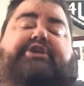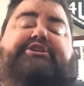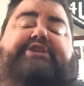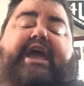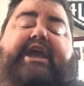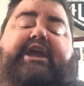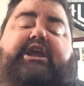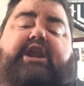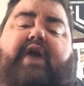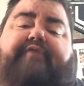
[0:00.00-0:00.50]

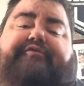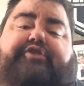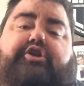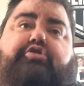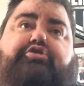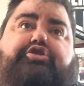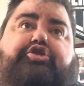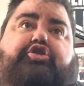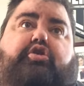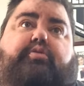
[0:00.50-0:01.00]
taken off
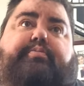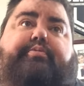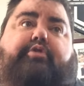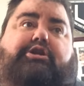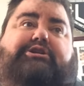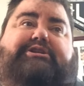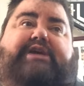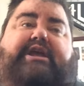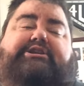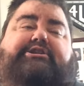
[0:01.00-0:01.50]
YouTube
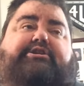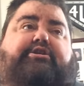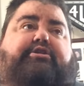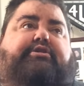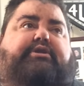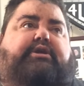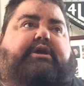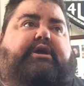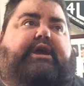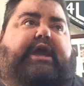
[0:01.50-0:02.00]
or
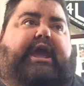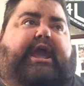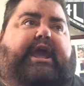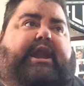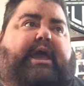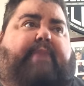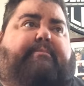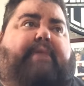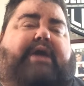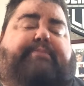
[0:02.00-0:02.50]
censored,
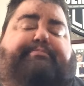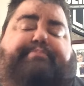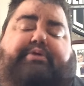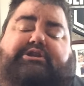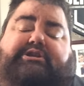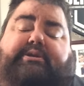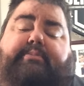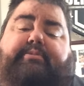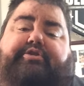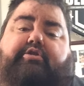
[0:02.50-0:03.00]
and I might
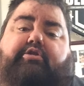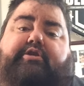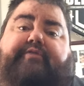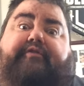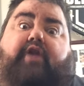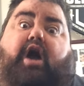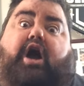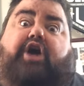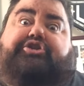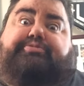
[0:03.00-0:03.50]
put some of those
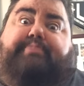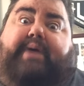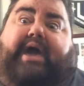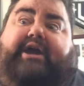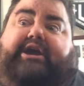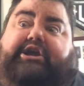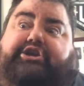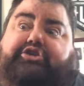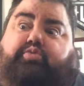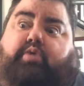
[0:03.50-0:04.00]
vlogs
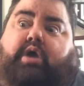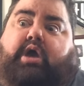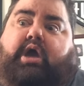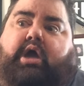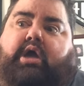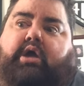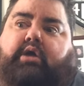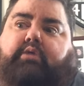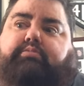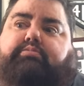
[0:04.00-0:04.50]
back as
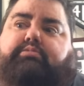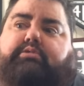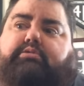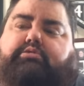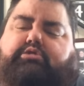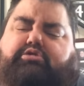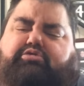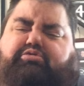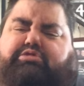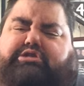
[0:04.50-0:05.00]

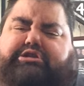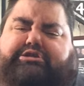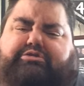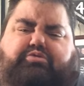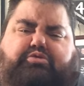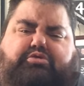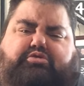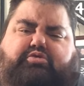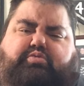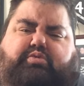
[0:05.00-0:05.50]
well.
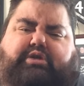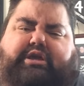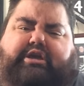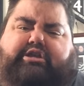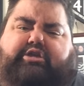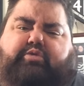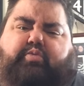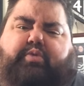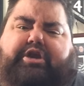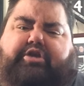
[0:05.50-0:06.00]

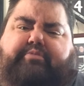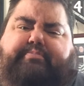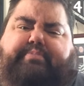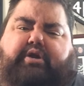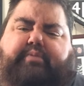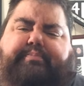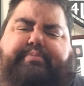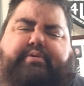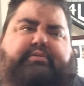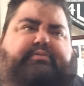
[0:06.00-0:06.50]
There's a weird
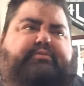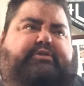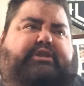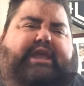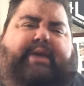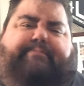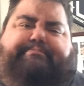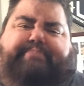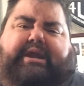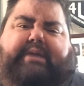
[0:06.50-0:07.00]
burp.
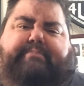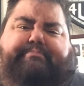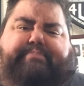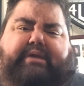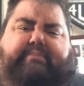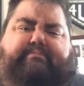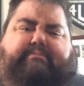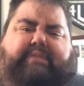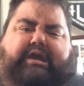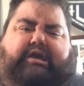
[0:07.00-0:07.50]
That peanut
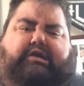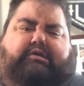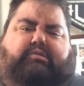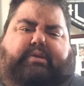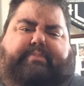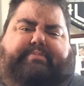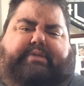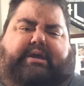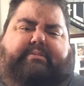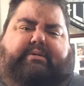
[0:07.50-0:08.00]
butter America
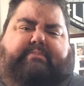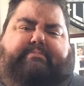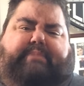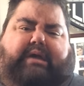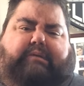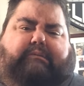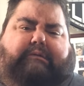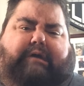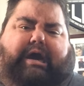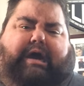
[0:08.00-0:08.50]
whip coming
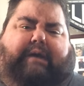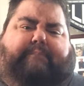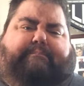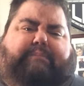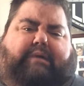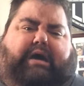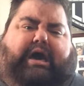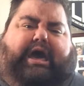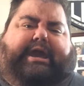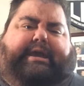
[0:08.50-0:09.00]
back. Whoa,
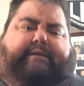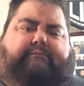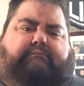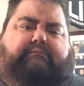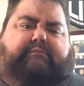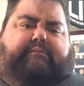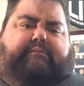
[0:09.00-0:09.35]
boy!